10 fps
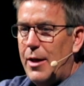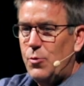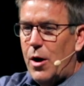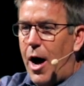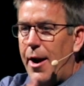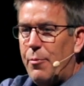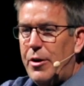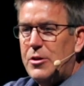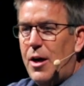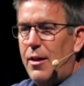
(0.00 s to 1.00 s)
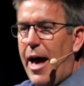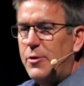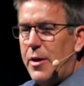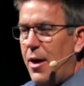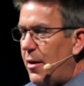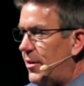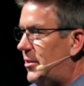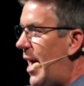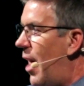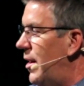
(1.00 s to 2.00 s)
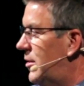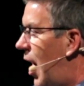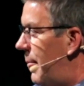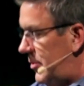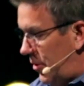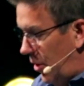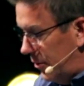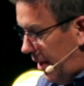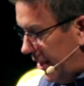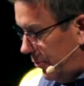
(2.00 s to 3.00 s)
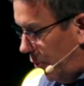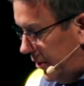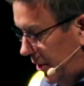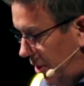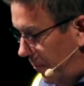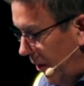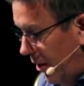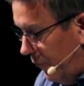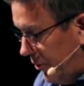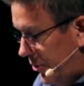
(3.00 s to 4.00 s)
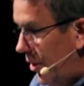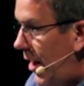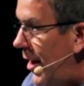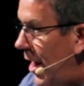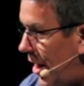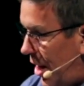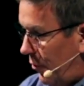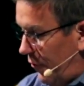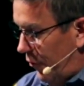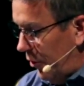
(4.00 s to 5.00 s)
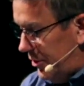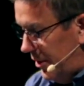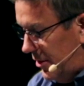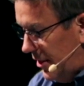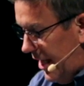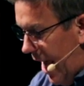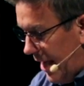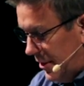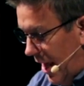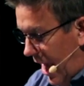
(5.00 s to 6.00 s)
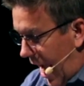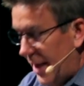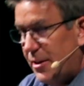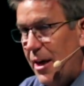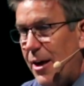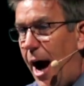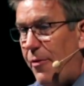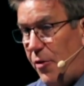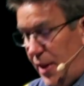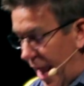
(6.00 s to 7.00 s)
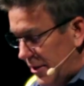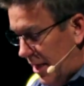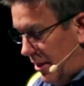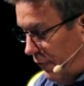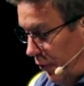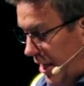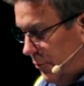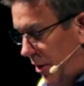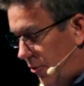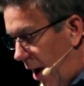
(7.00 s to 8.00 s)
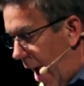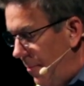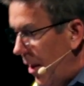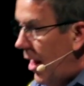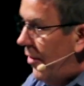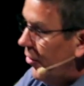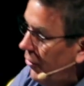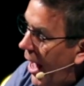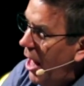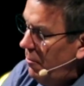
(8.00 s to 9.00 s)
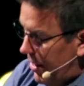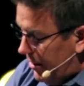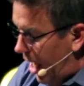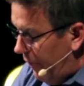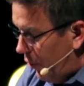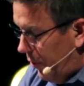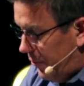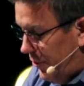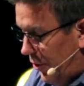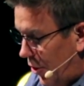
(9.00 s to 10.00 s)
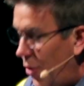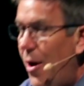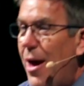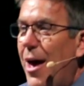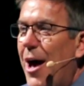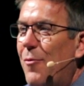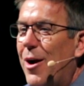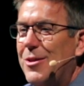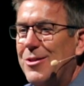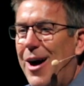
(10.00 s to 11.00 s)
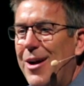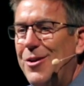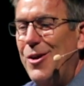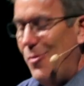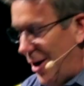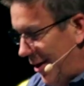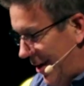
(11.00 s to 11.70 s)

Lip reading: That's what Hannah preached on last week. This doubting Thomas of the Old Testament, what does he do? Verse 39, he reverses the test, asking God that the next day the fleece be dry and the ground be covered with dew. And what does God do? Well,